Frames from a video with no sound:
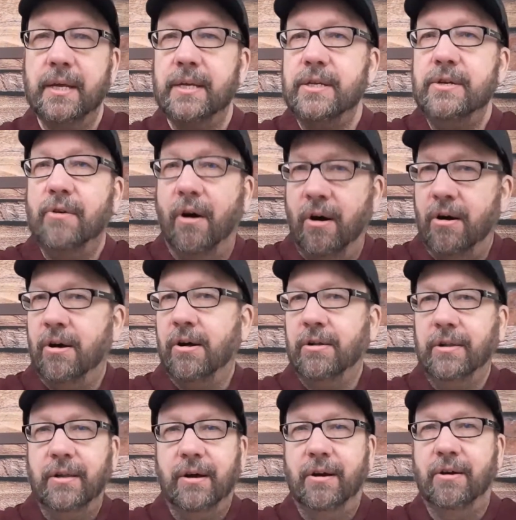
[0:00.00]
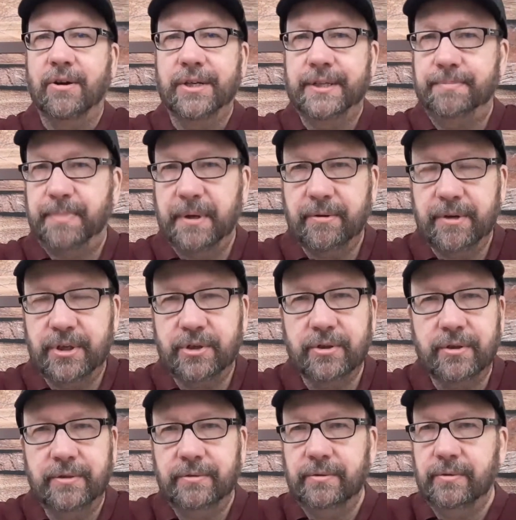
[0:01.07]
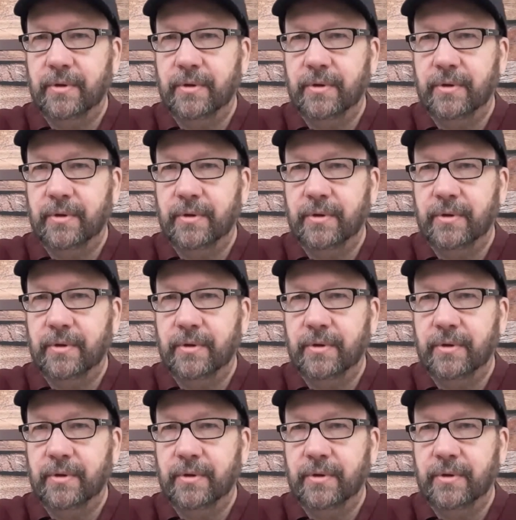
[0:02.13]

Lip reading: you all are spiritual,